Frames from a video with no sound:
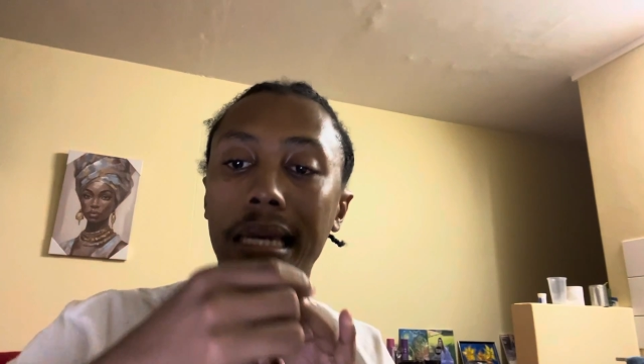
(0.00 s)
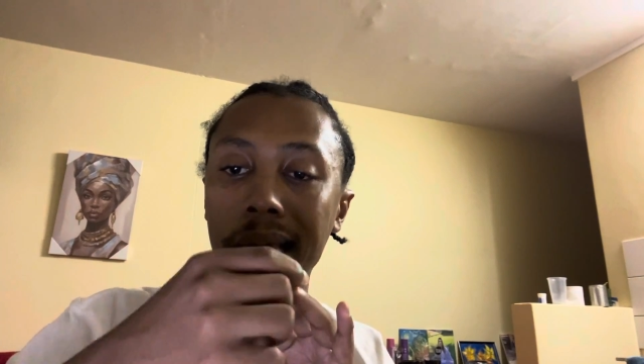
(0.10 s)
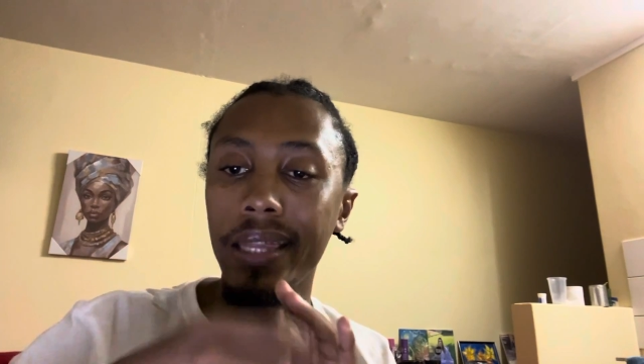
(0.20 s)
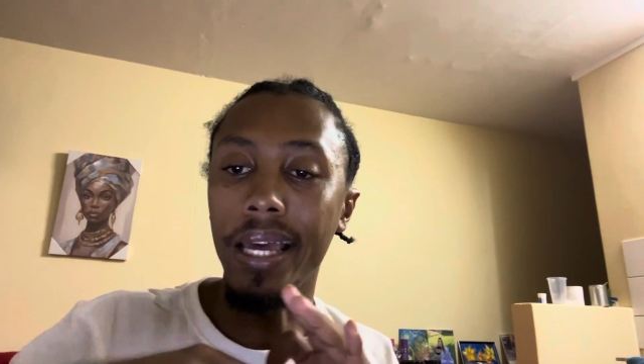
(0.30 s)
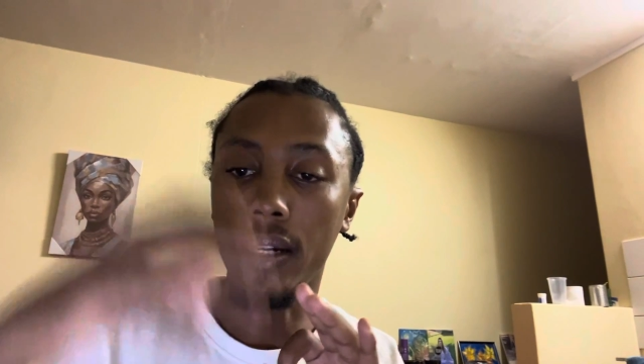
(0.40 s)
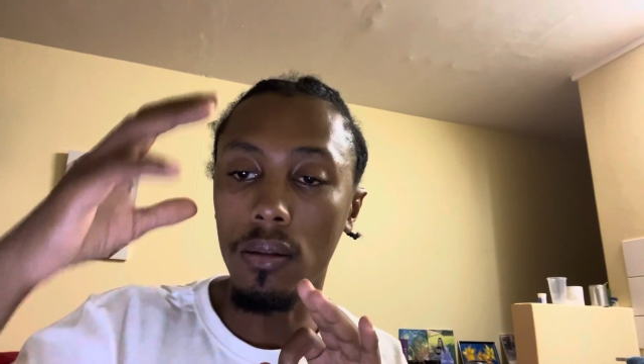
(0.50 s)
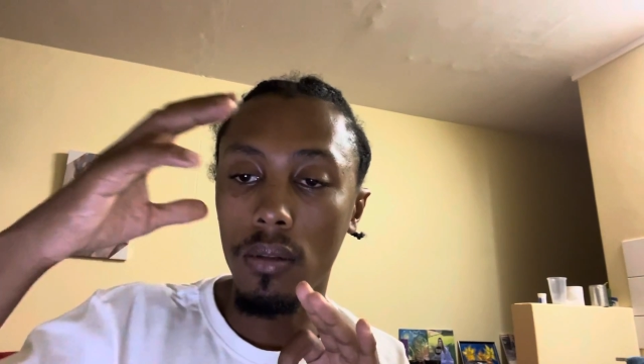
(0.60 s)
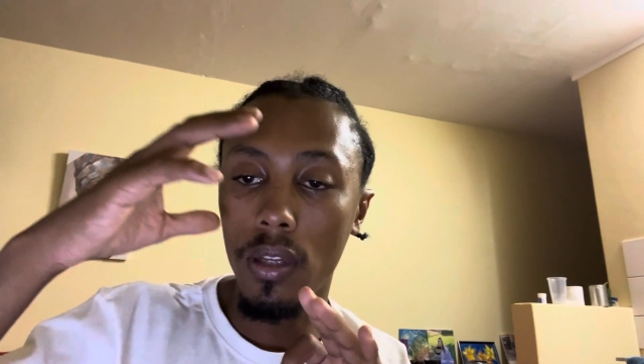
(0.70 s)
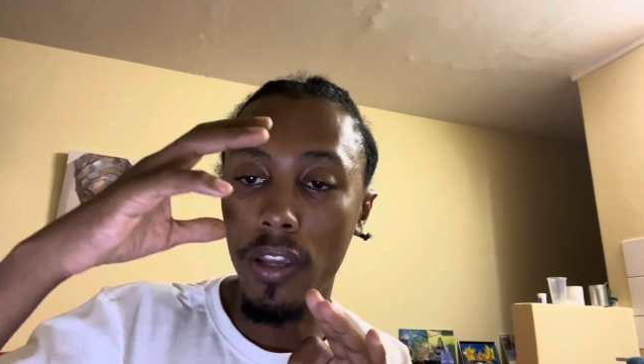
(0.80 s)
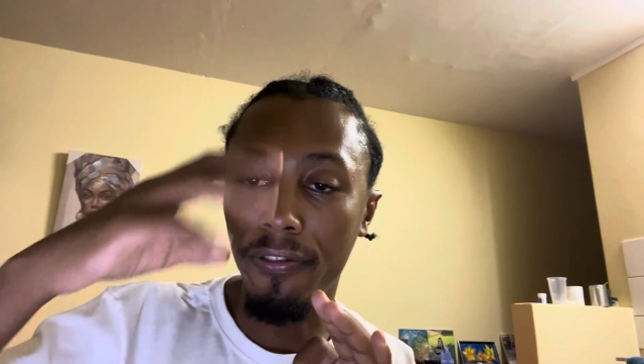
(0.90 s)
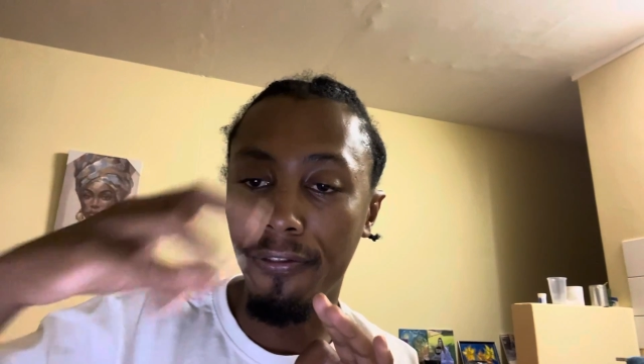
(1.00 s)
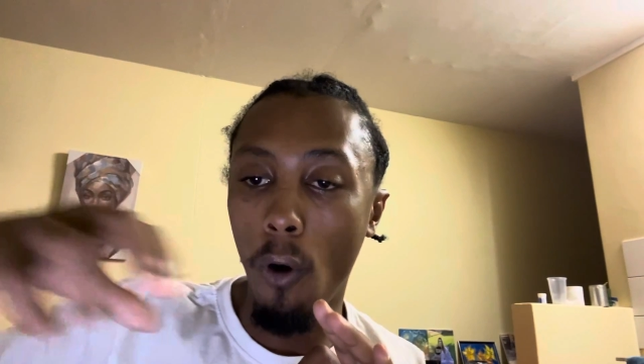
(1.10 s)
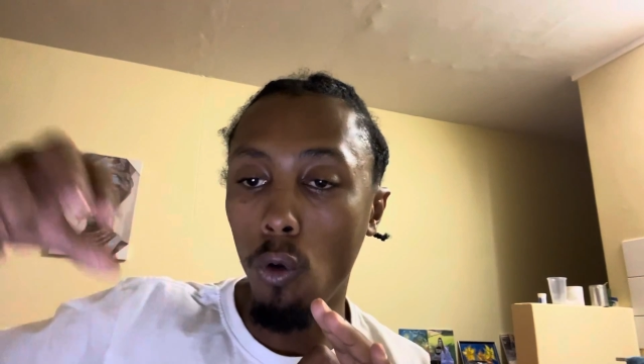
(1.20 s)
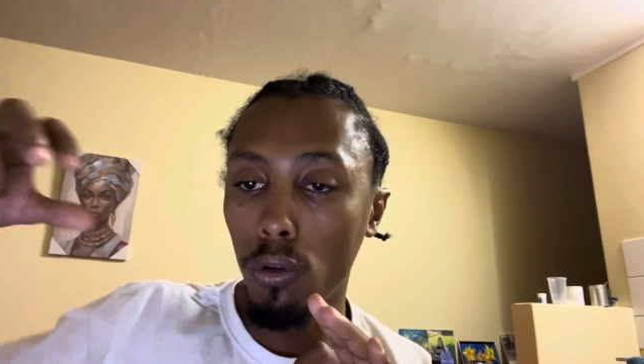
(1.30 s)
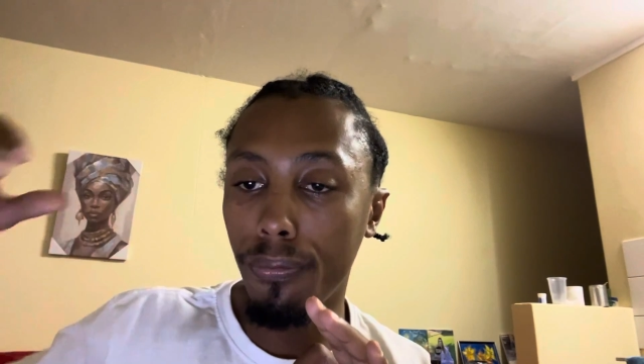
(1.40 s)
it then
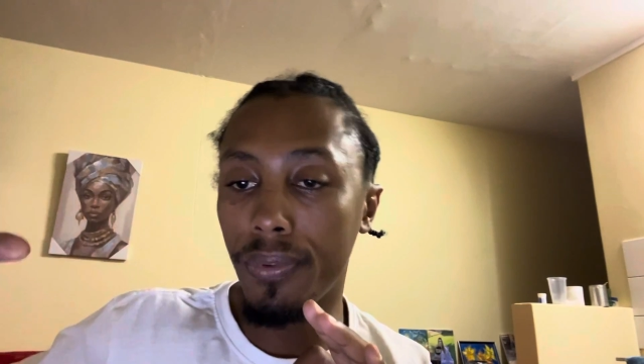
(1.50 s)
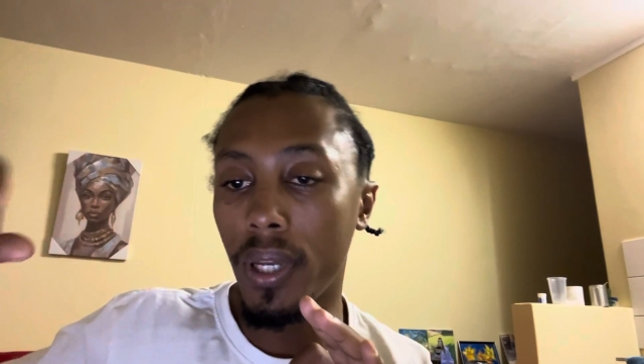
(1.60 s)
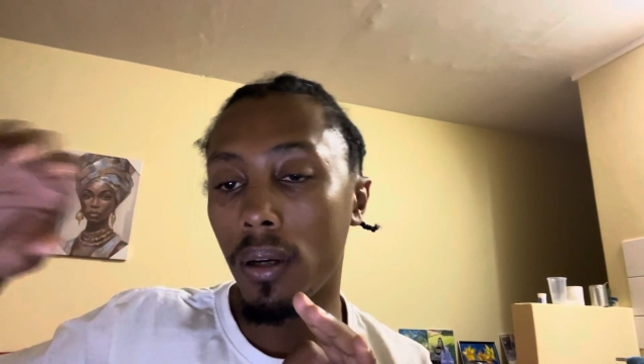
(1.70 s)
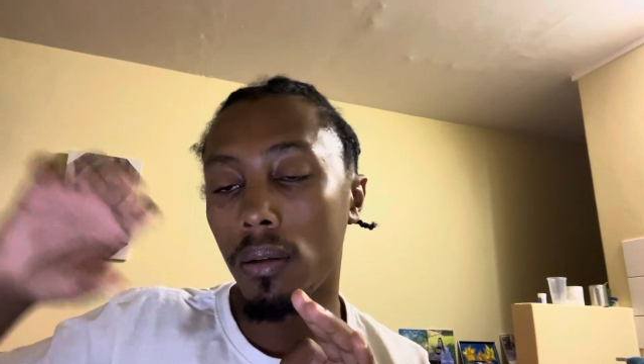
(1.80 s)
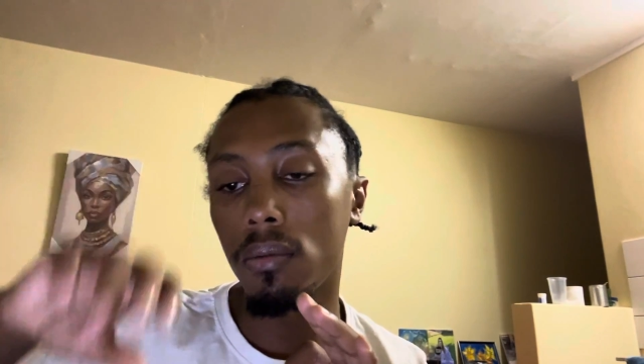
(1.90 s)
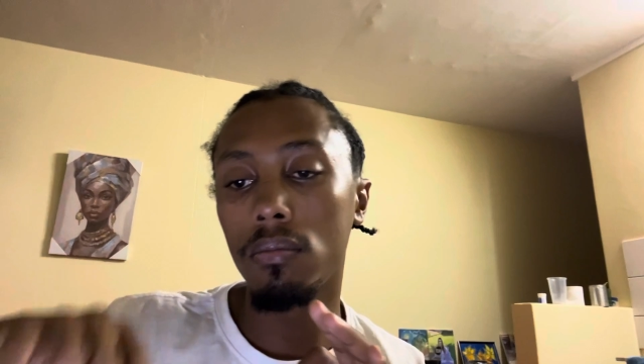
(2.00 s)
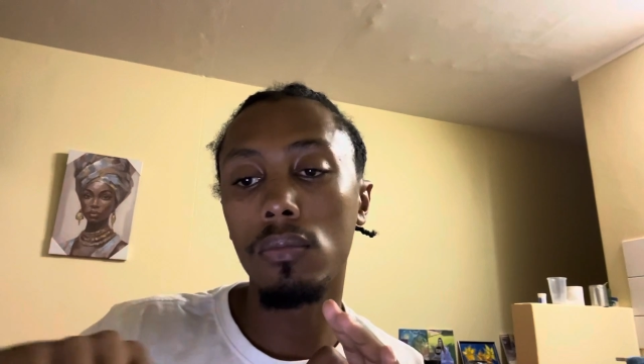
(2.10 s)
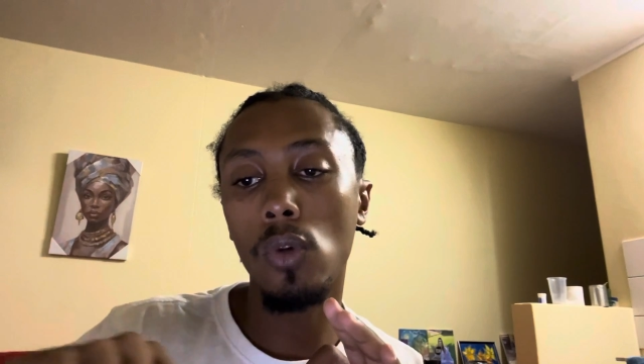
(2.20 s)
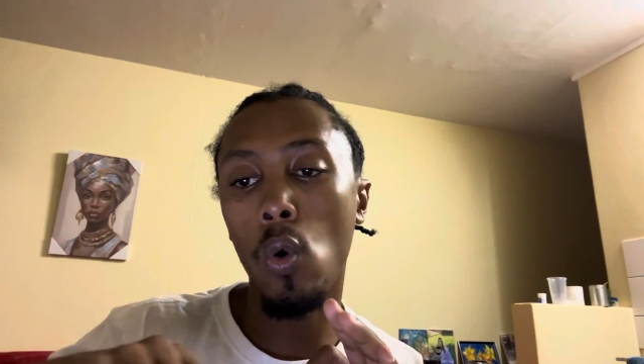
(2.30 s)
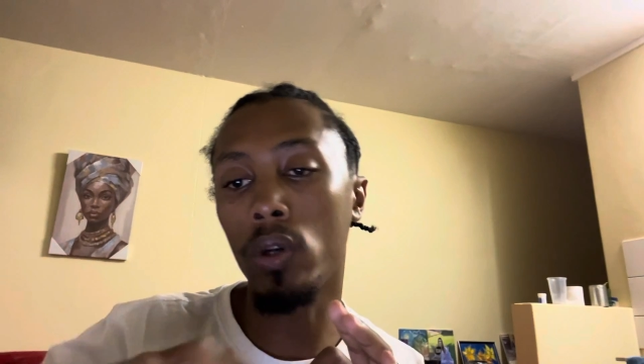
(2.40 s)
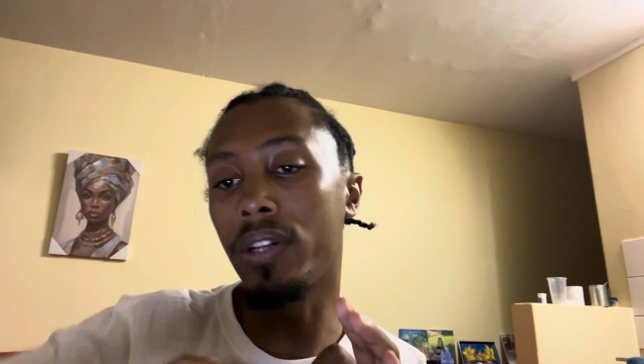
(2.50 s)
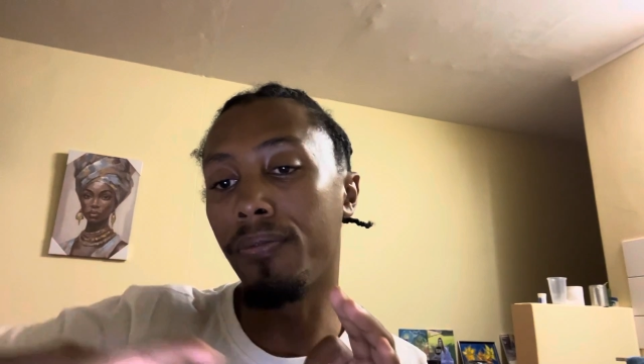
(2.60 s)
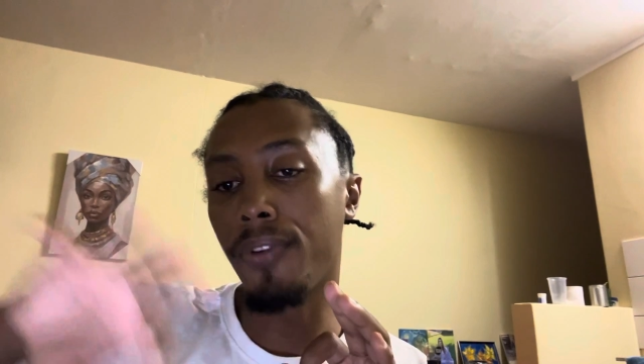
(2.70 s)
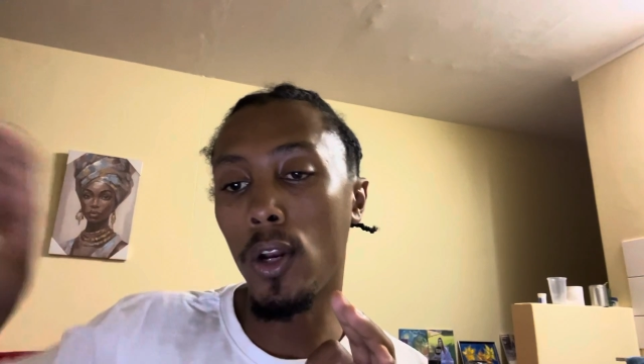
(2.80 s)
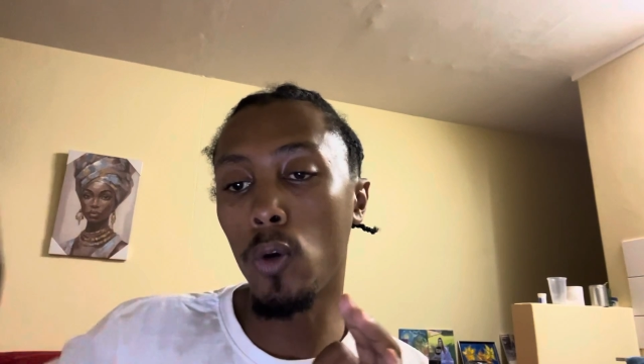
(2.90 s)
evolved or
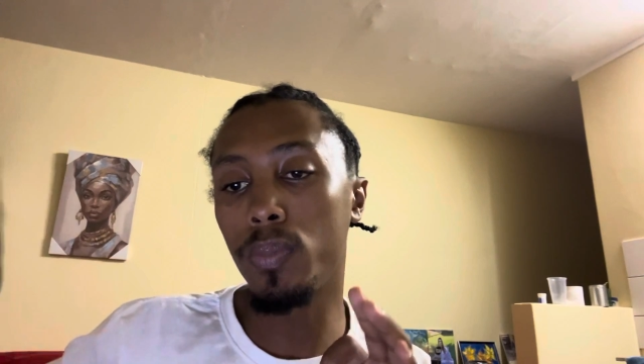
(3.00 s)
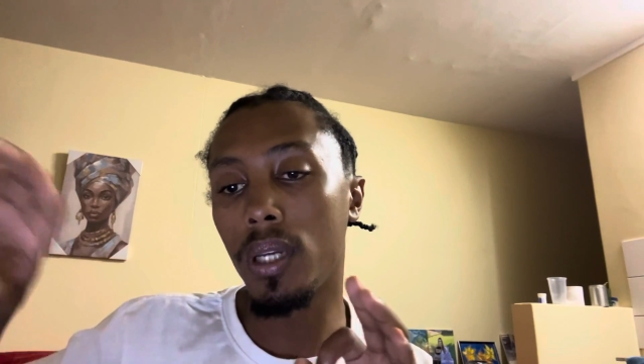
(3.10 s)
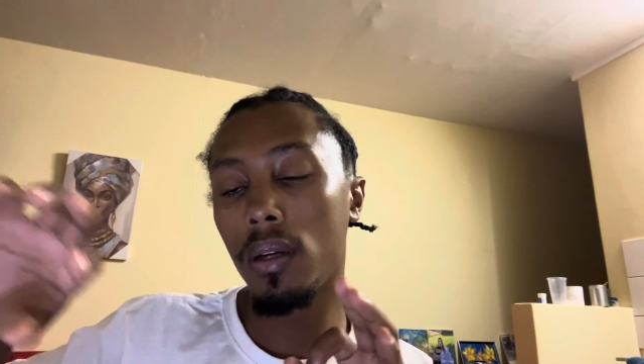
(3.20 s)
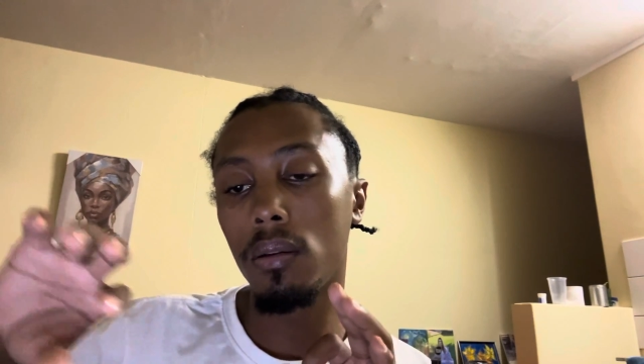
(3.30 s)
developed